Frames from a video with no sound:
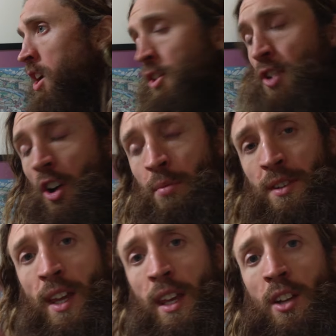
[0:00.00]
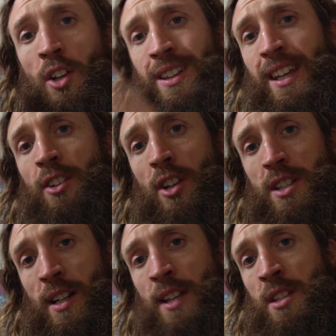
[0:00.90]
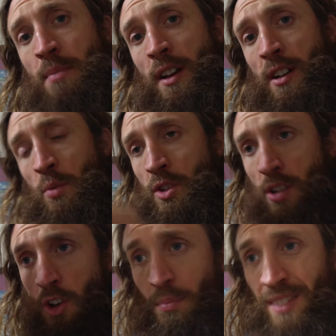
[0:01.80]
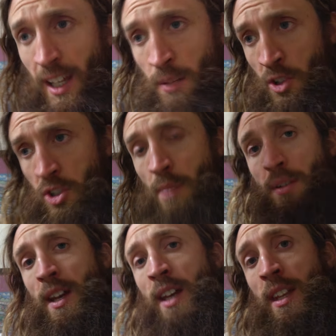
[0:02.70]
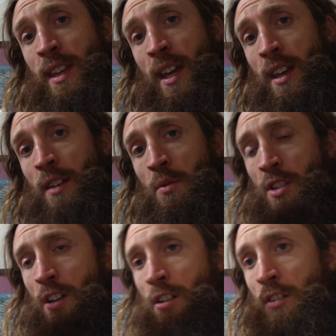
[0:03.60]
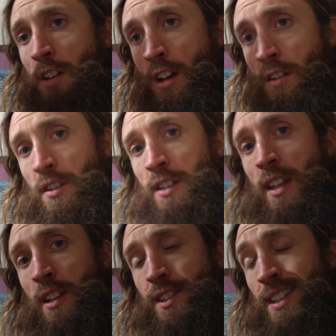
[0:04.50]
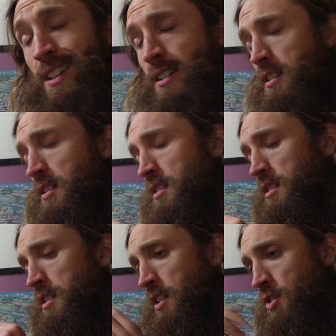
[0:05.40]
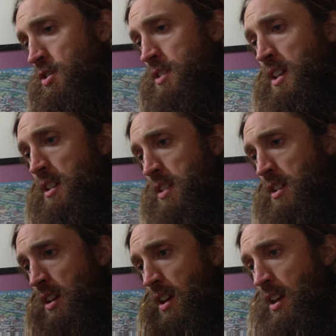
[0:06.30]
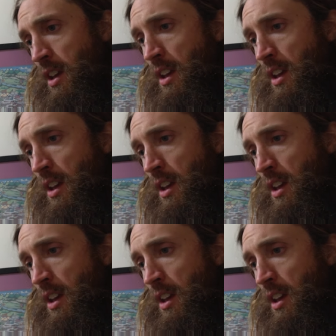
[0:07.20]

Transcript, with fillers: So I've been taking like detox cleansing powder, which I hope to get in my shop any day, which I already have the deal sealed. I just need to